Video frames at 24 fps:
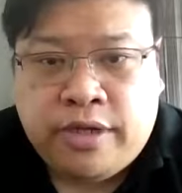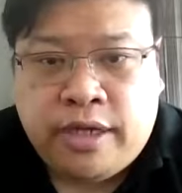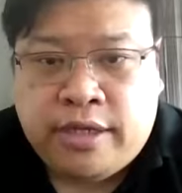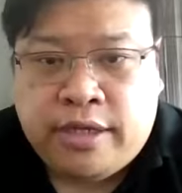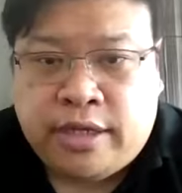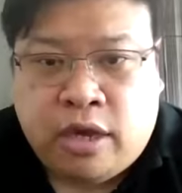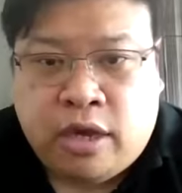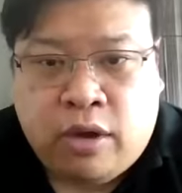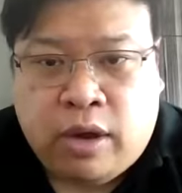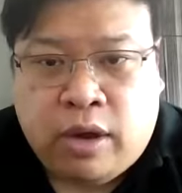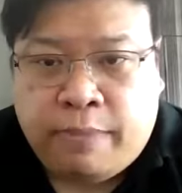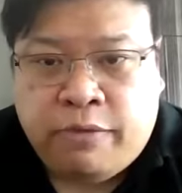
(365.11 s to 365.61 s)
It's
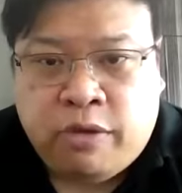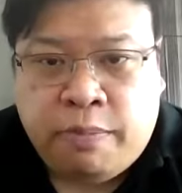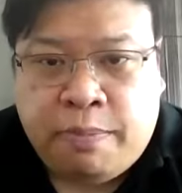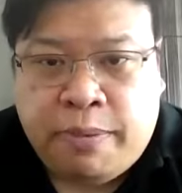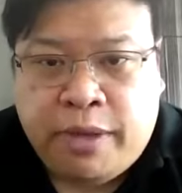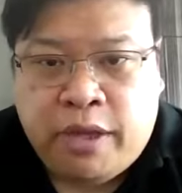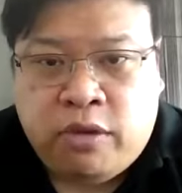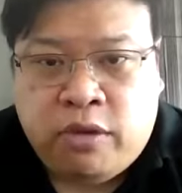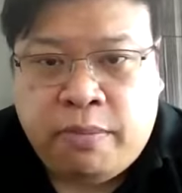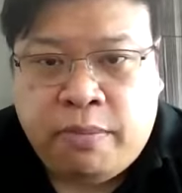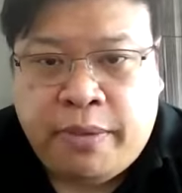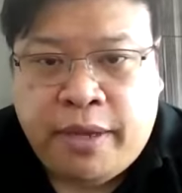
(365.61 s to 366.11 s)
all up to
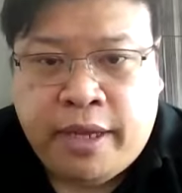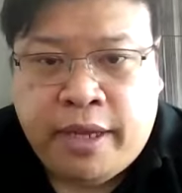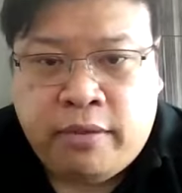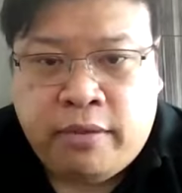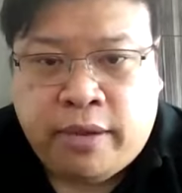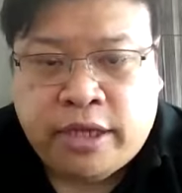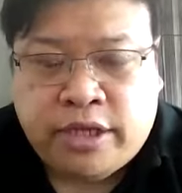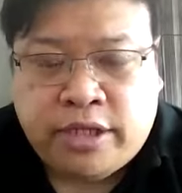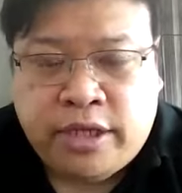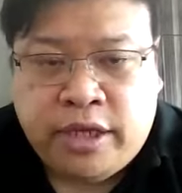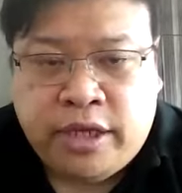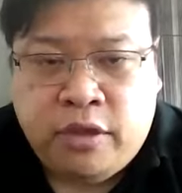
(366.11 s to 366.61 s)
P2P to
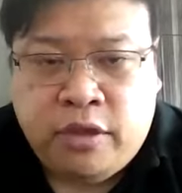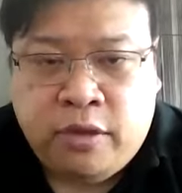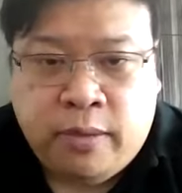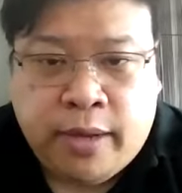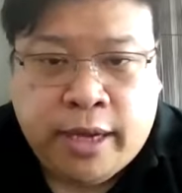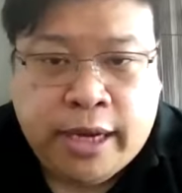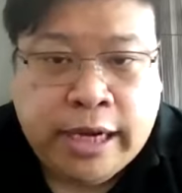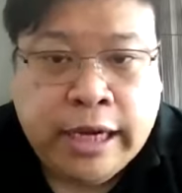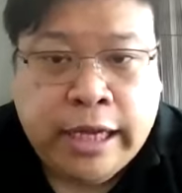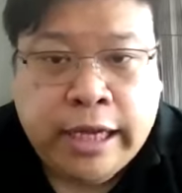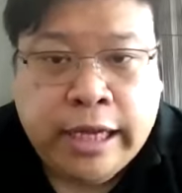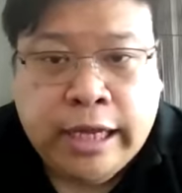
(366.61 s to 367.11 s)
actually do
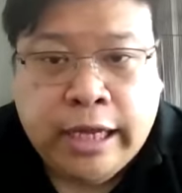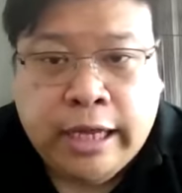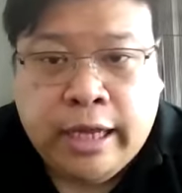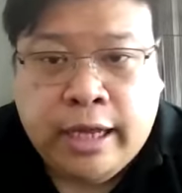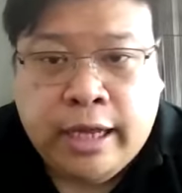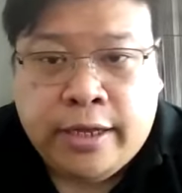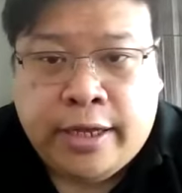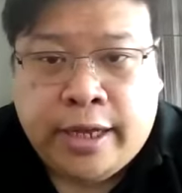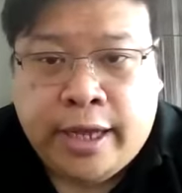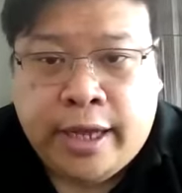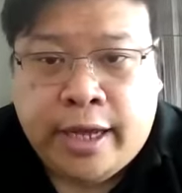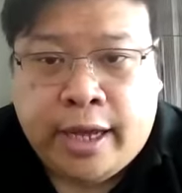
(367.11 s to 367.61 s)
it.
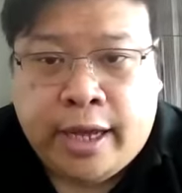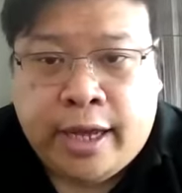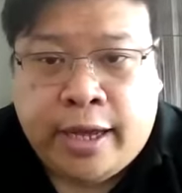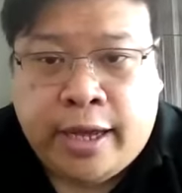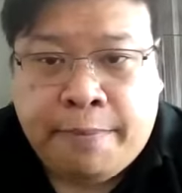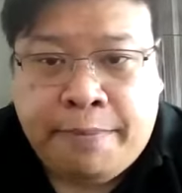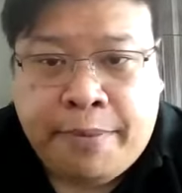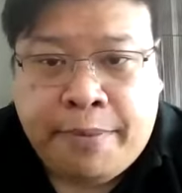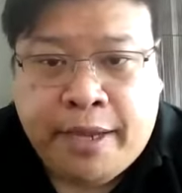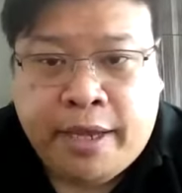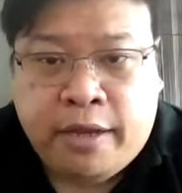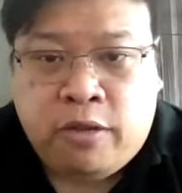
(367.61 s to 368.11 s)
Okay,
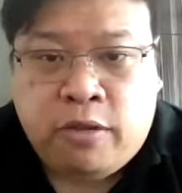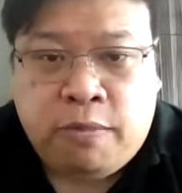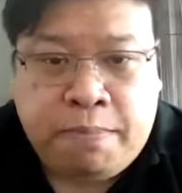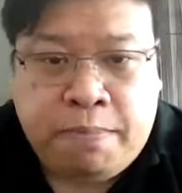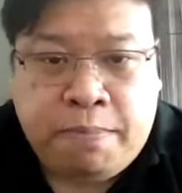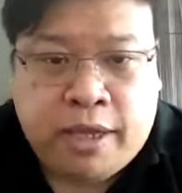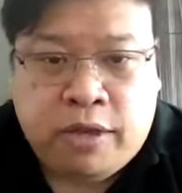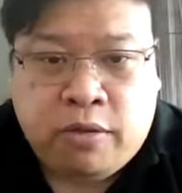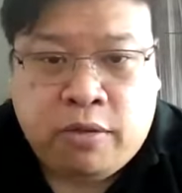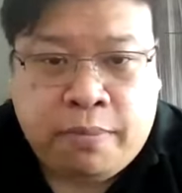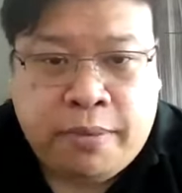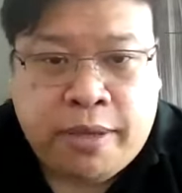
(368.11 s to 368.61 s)
peer
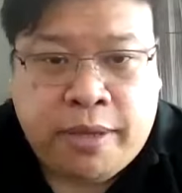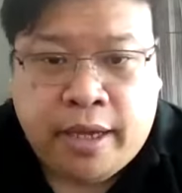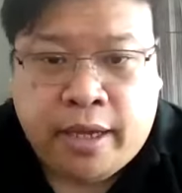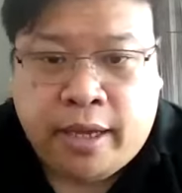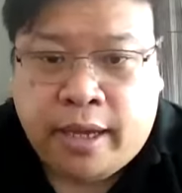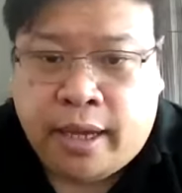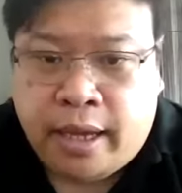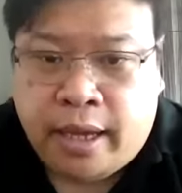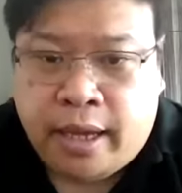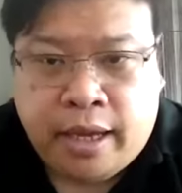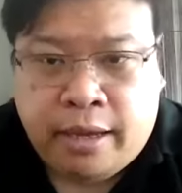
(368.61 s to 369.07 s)
to peer.